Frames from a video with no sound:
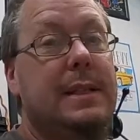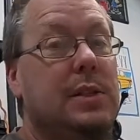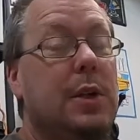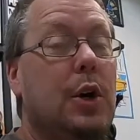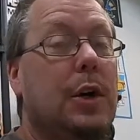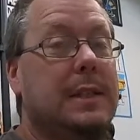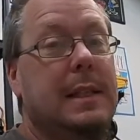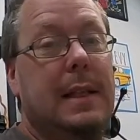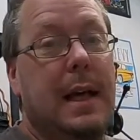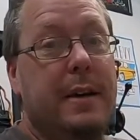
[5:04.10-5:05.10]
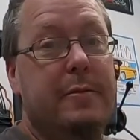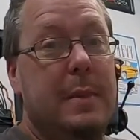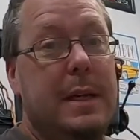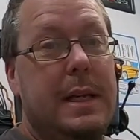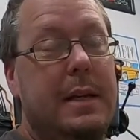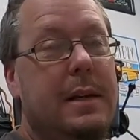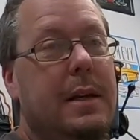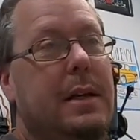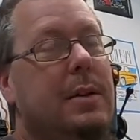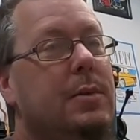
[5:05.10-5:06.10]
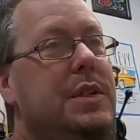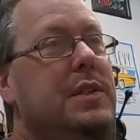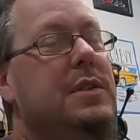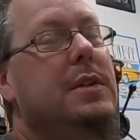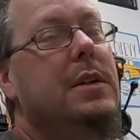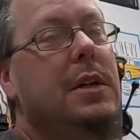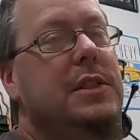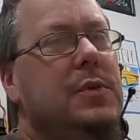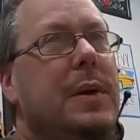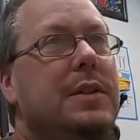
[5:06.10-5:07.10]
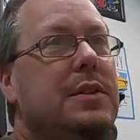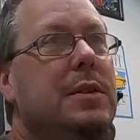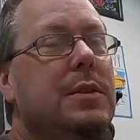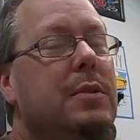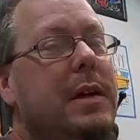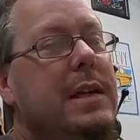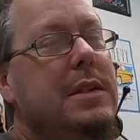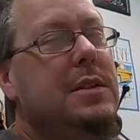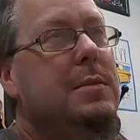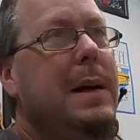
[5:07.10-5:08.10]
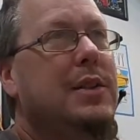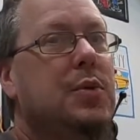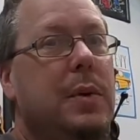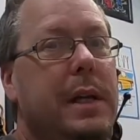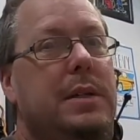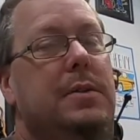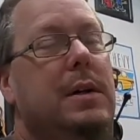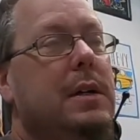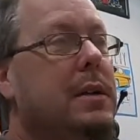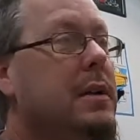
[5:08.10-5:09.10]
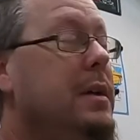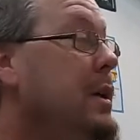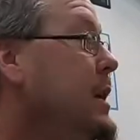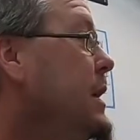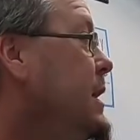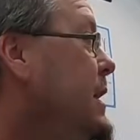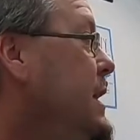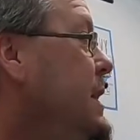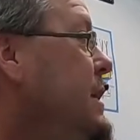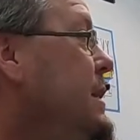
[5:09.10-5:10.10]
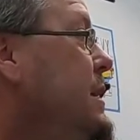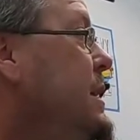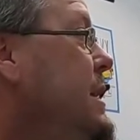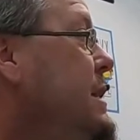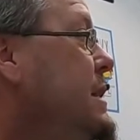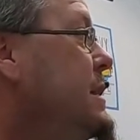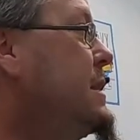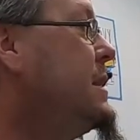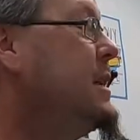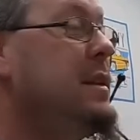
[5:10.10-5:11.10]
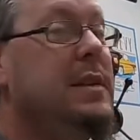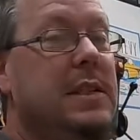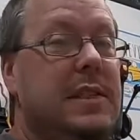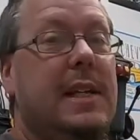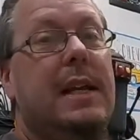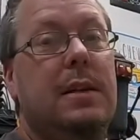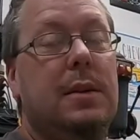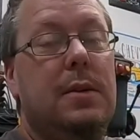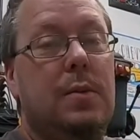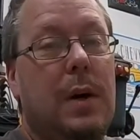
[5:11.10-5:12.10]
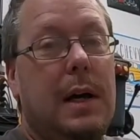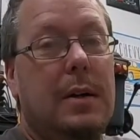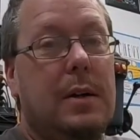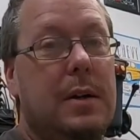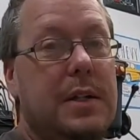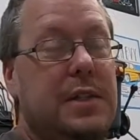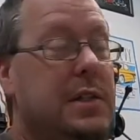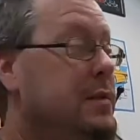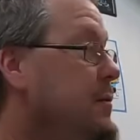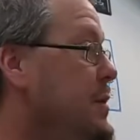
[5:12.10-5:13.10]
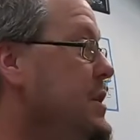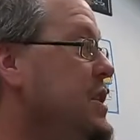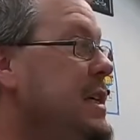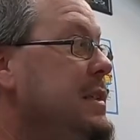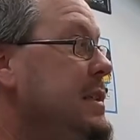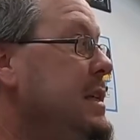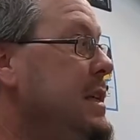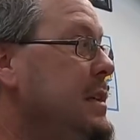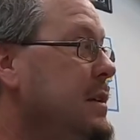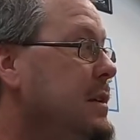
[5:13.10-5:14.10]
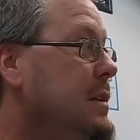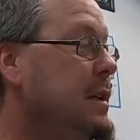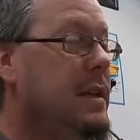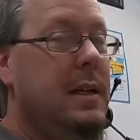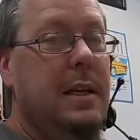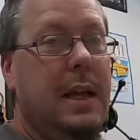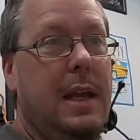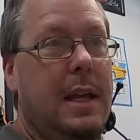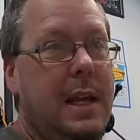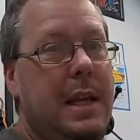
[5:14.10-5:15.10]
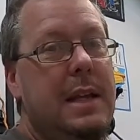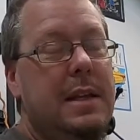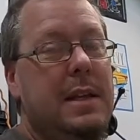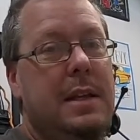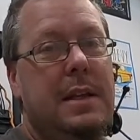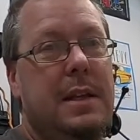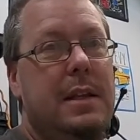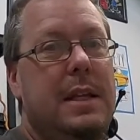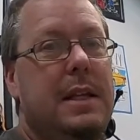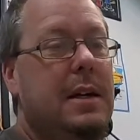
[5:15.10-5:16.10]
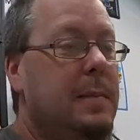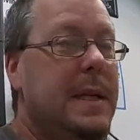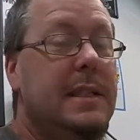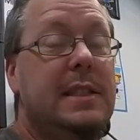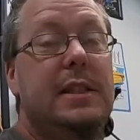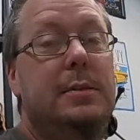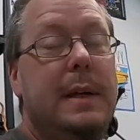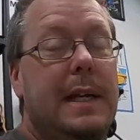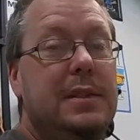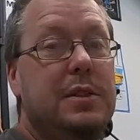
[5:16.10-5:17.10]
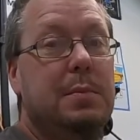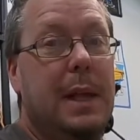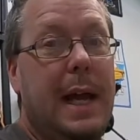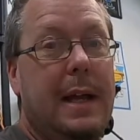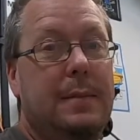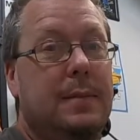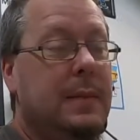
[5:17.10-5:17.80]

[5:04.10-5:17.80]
that's going to cost a lot of money, which is going to cost around two grand to about 2200 is the standalone wire harness for the JZ in the um, ECU Masters Black.